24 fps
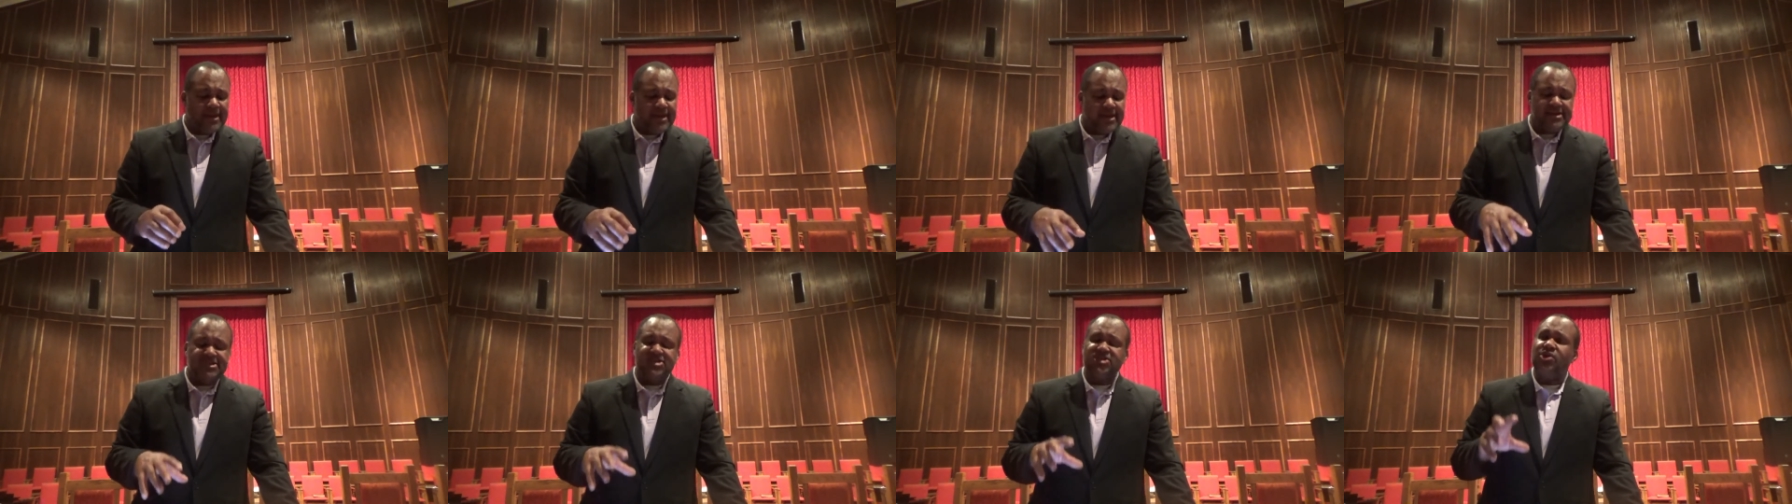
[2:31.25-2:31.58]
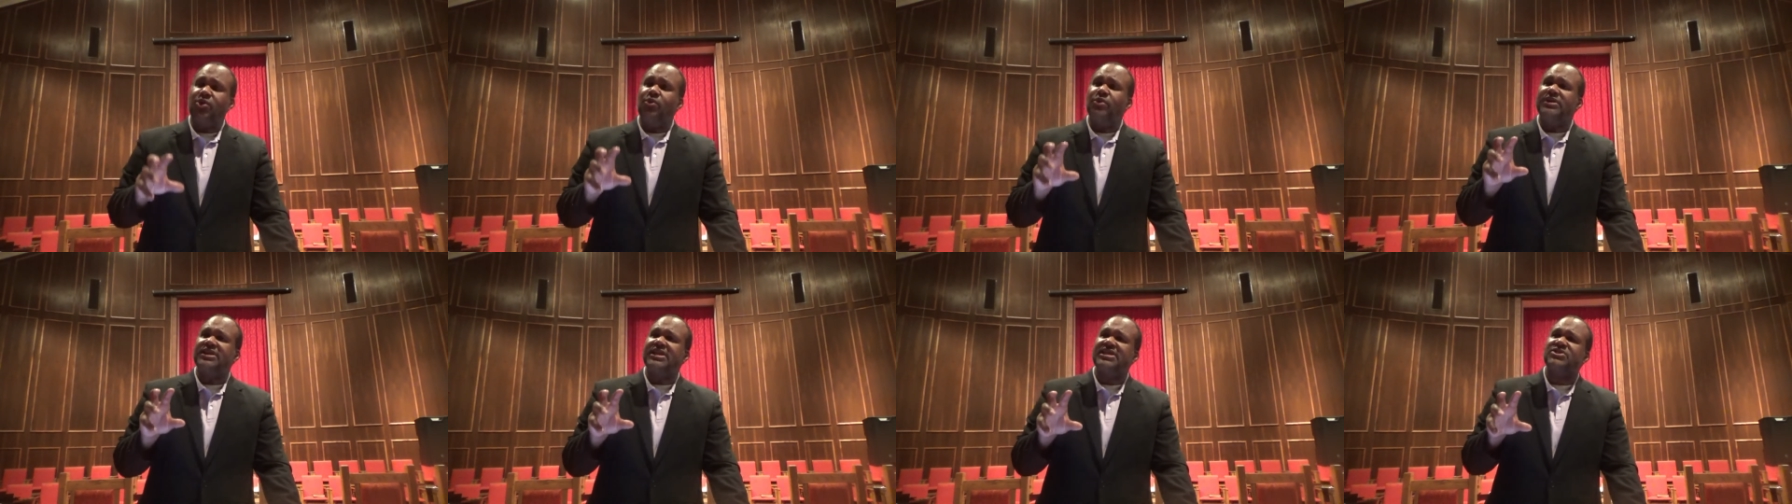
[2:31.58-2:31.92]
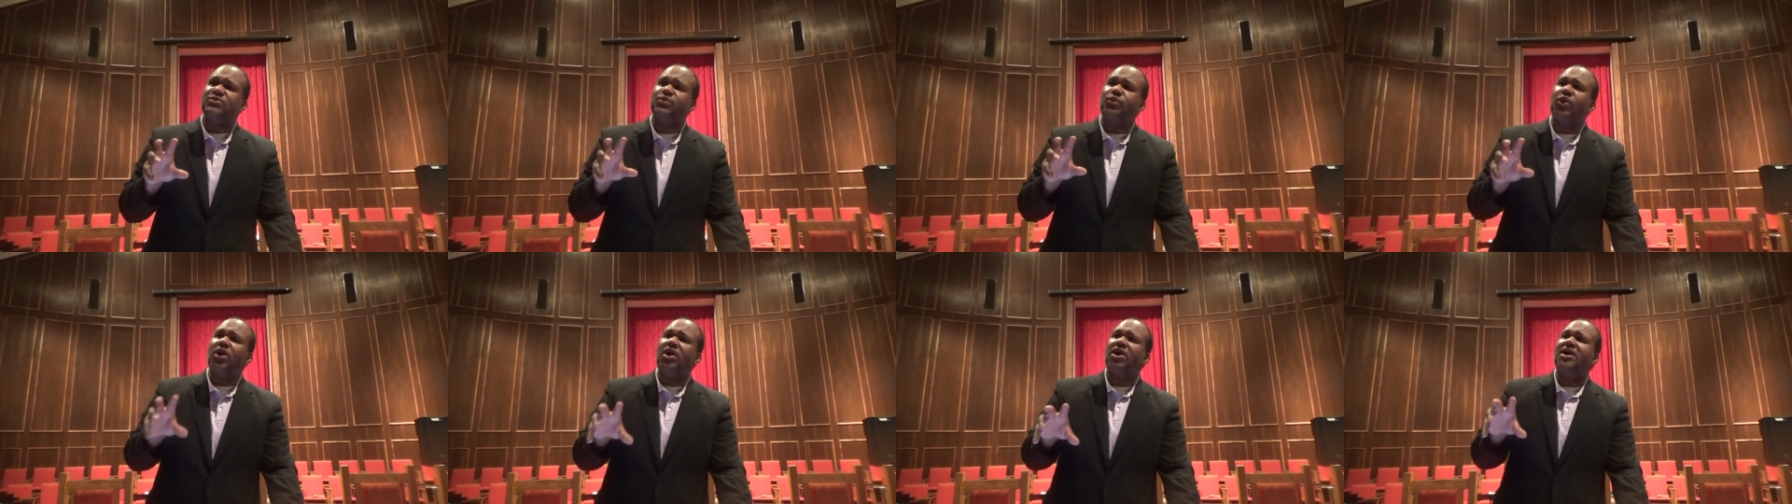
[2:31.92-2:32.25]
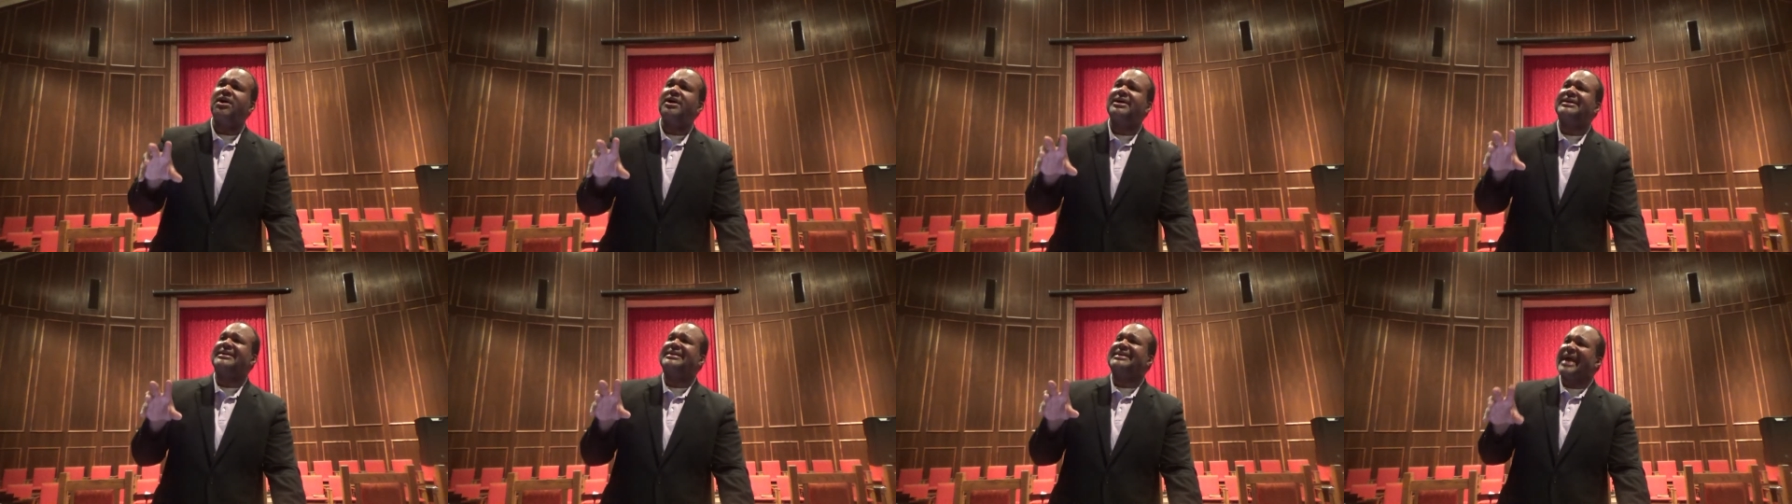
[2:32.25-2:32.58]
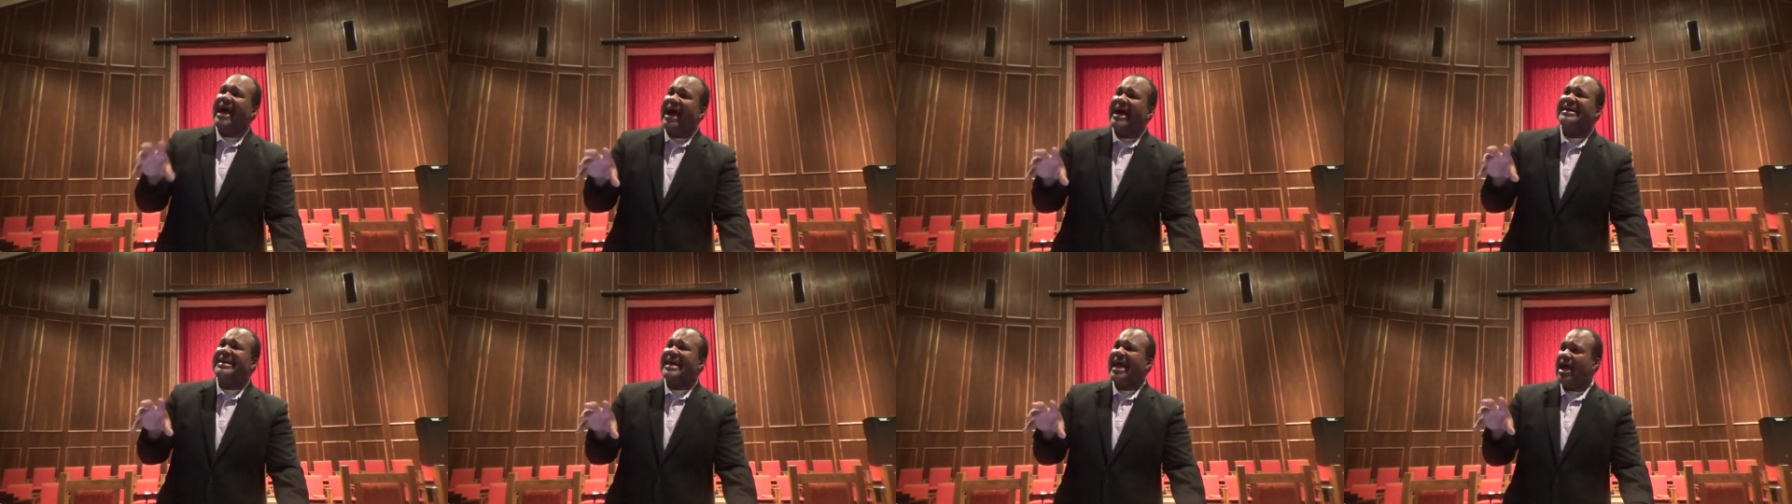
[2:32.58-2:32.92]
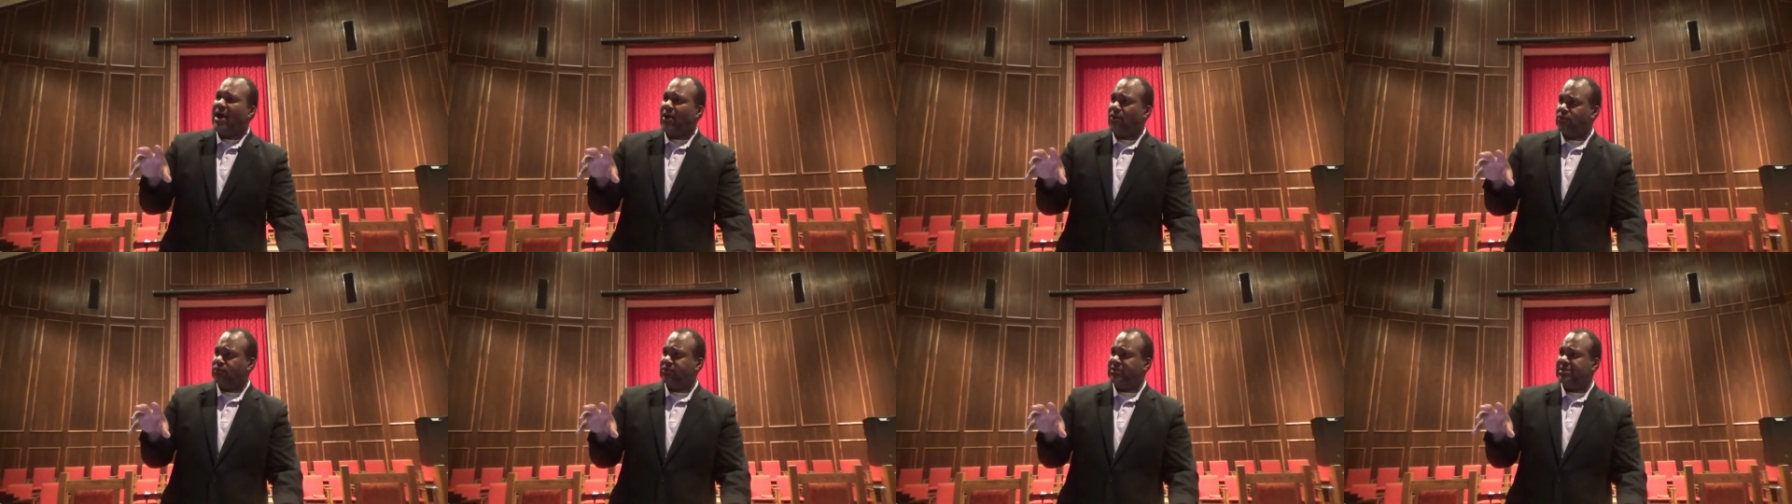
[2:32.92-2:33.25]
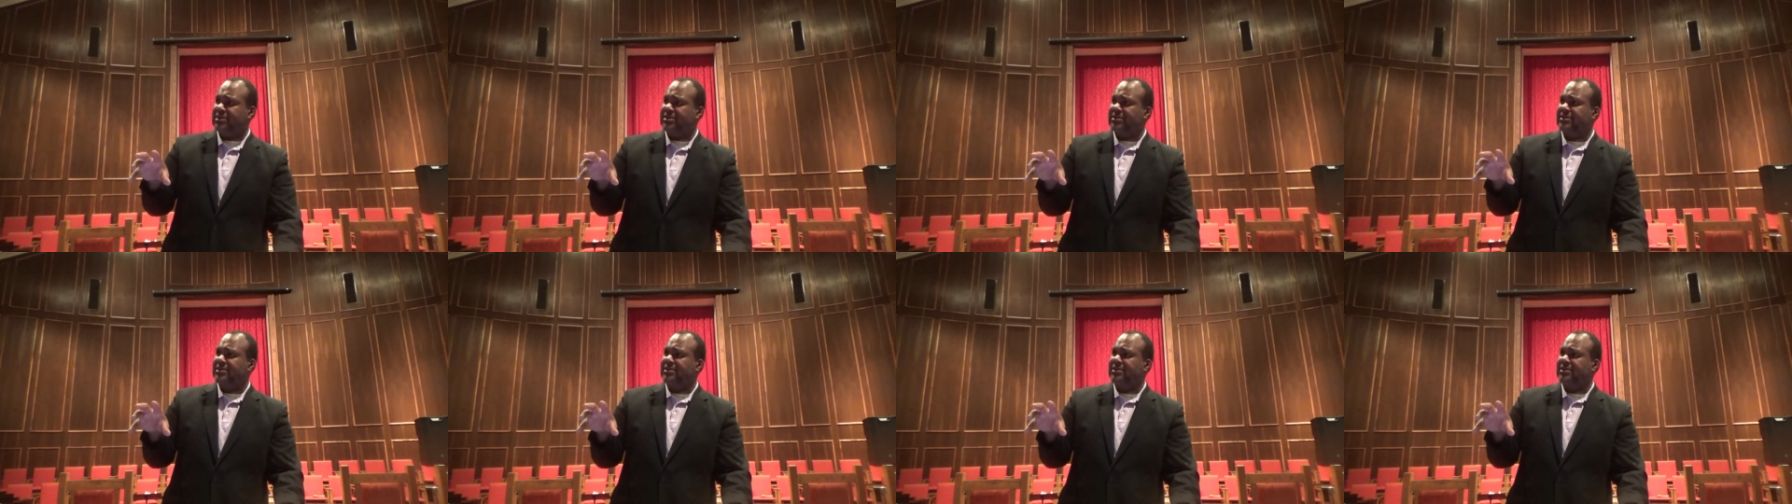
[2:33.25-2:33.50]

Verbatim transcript: And so when this word got out,